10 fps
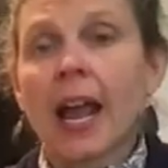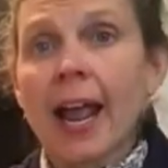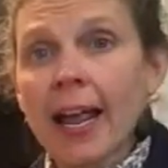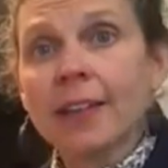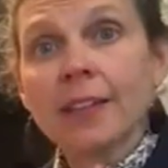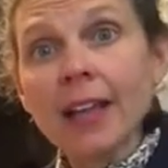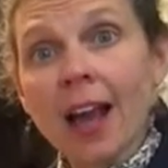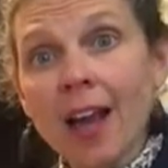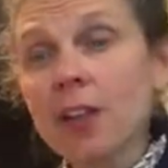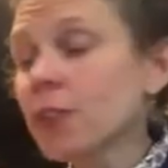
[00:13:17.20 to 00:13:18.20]
and the
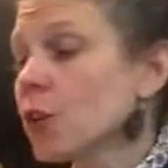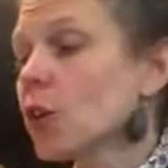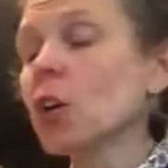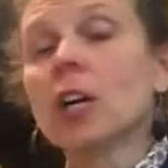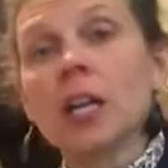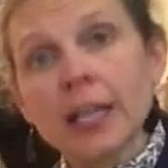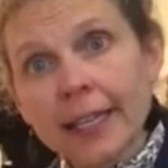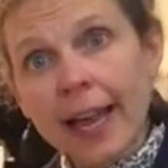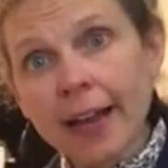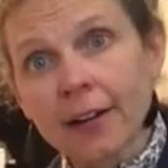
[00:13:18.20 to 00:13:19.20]
other
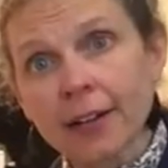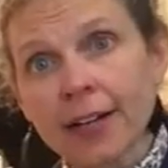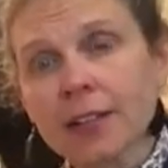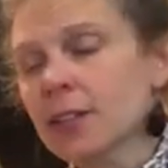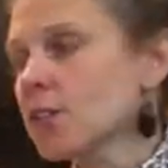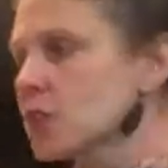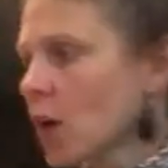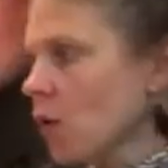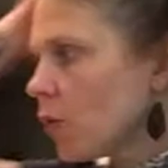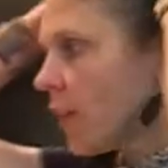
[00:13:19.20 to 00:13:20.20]
carrot. So